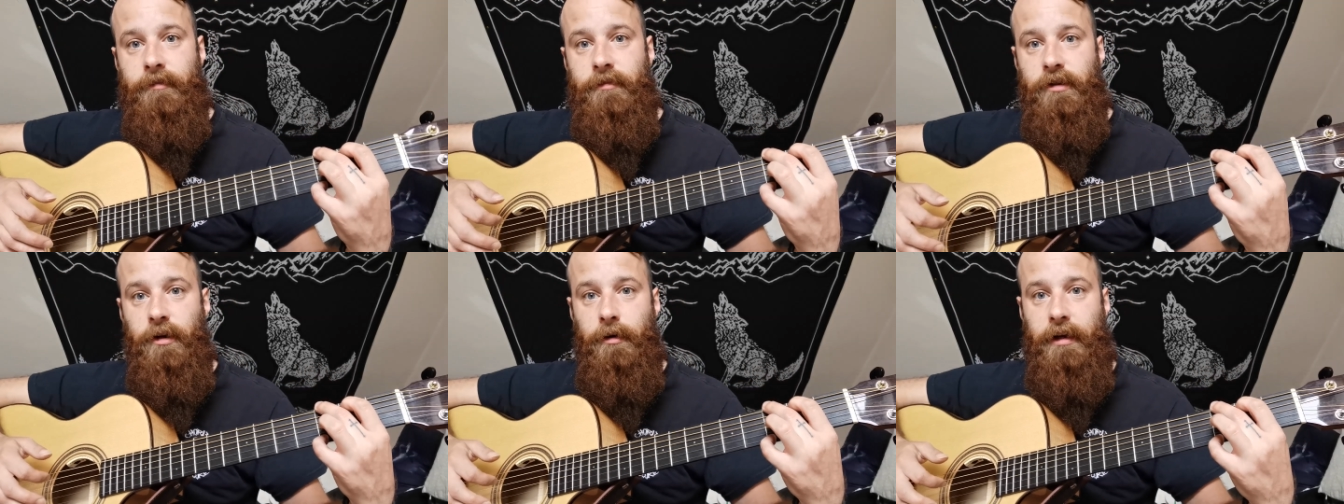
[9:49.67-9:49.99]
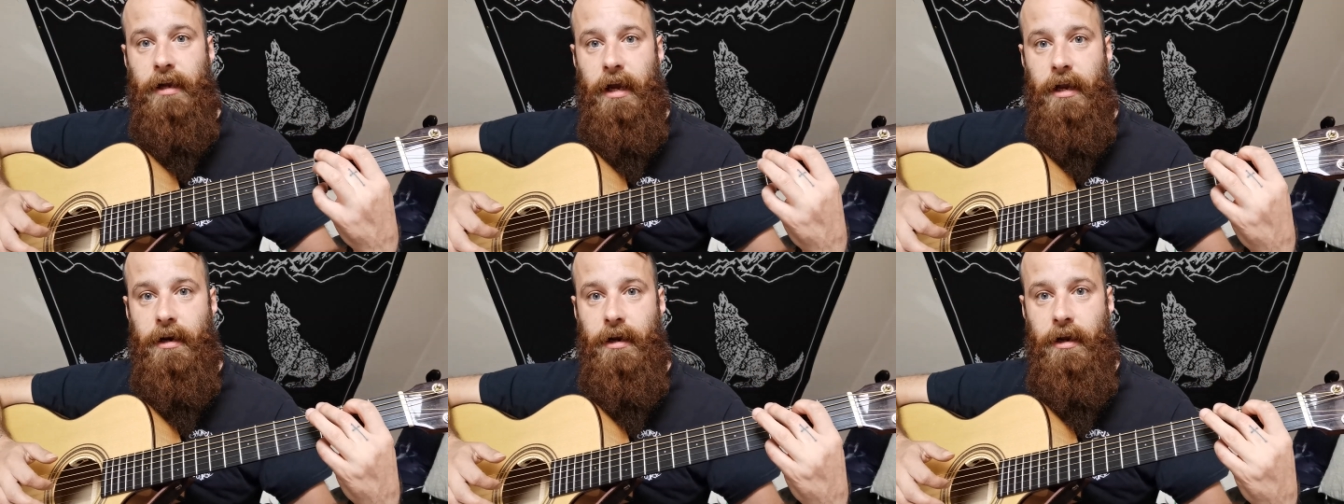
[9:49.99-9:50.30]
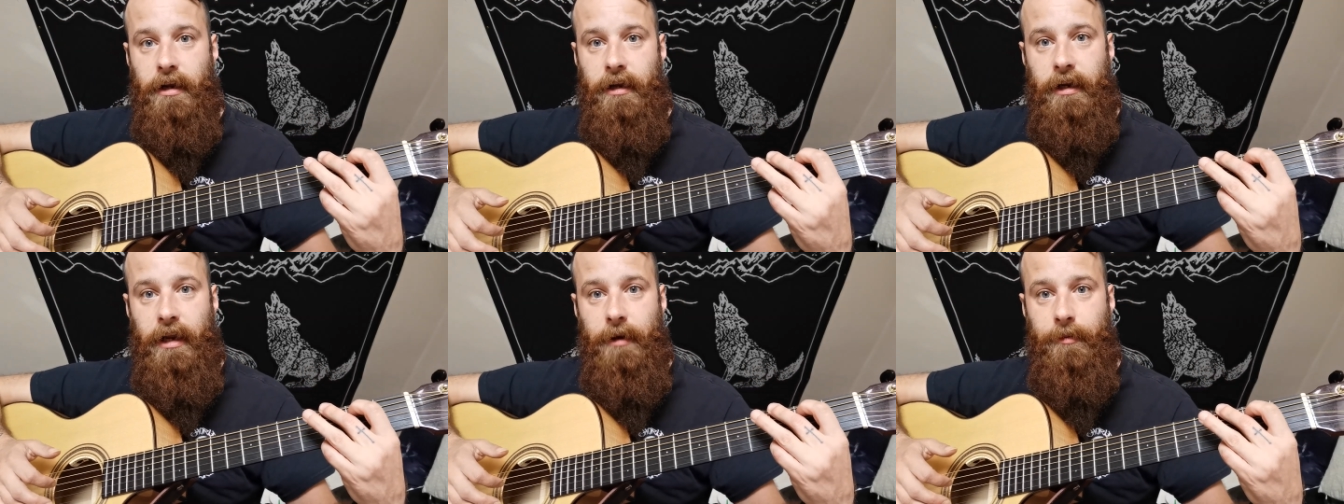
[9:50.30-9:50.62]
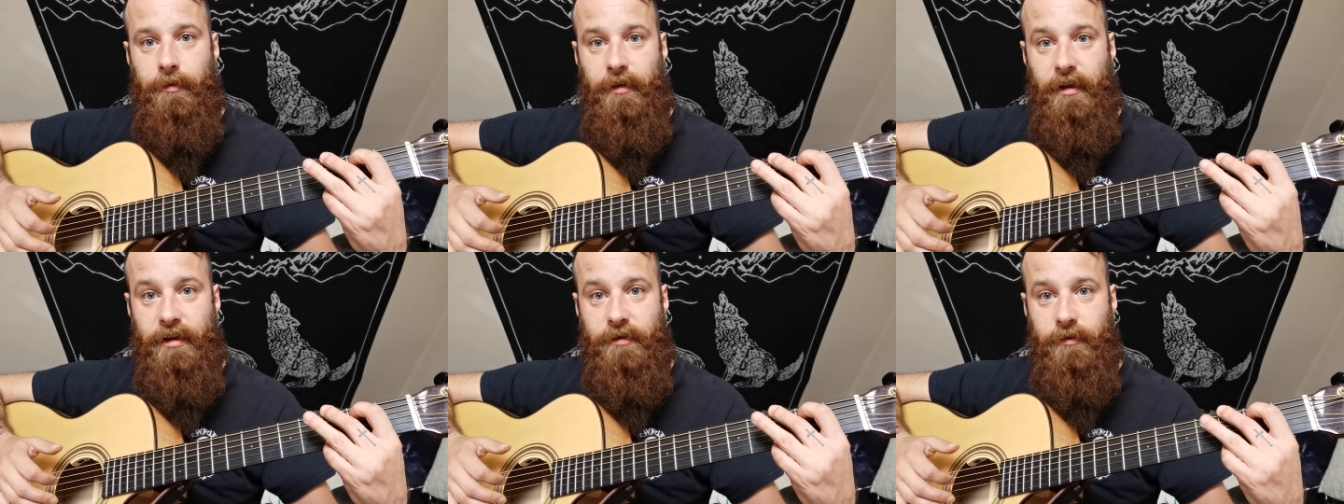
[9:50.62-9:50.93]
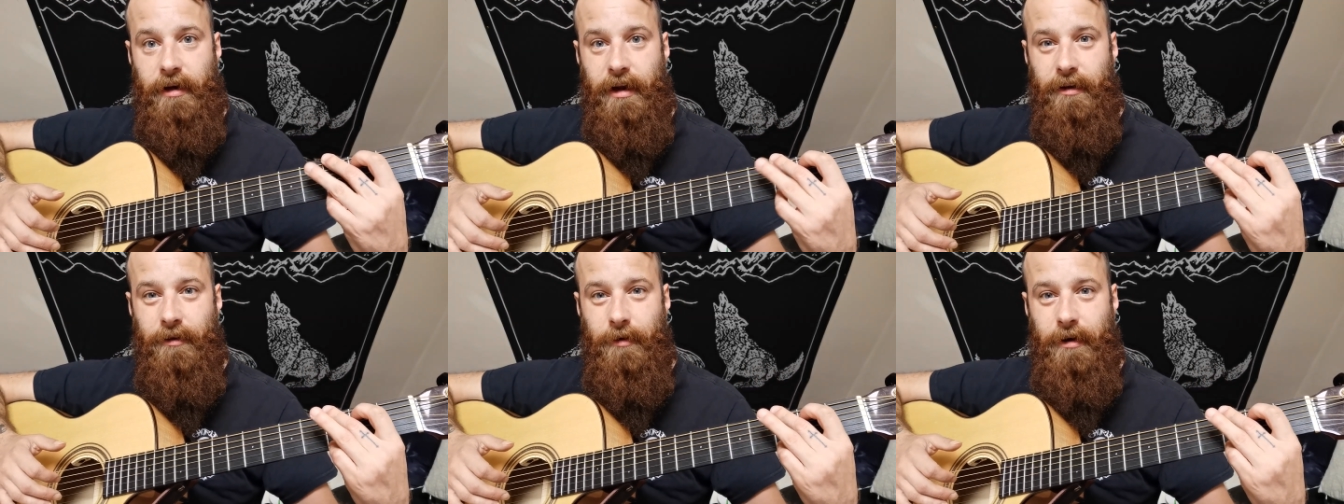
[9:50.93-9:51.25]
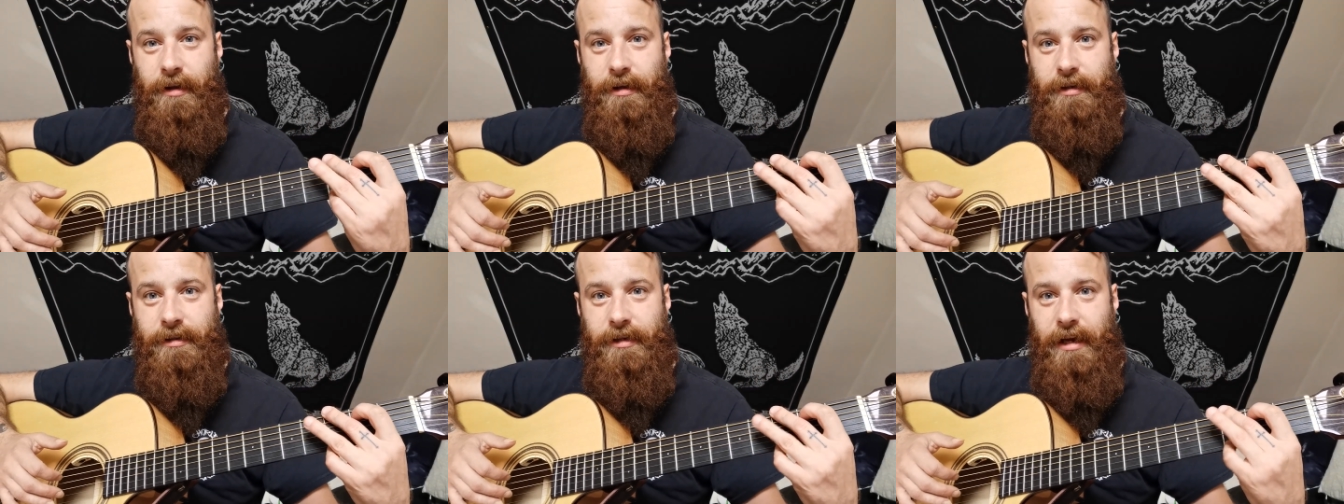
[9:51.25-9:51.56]
So again, keeping this one out of the
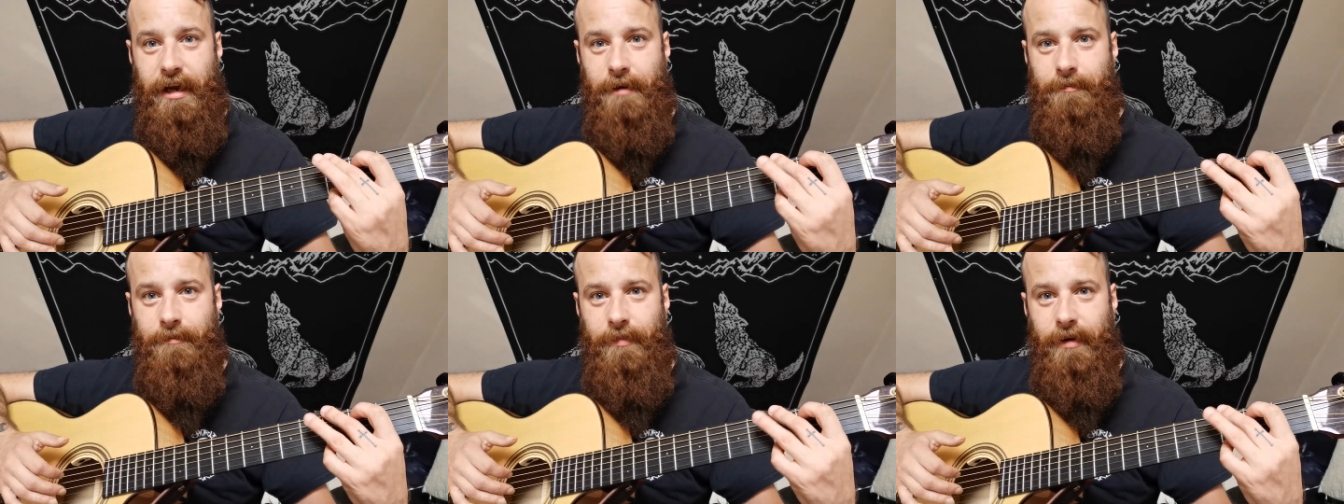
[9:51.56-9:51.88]
way this time,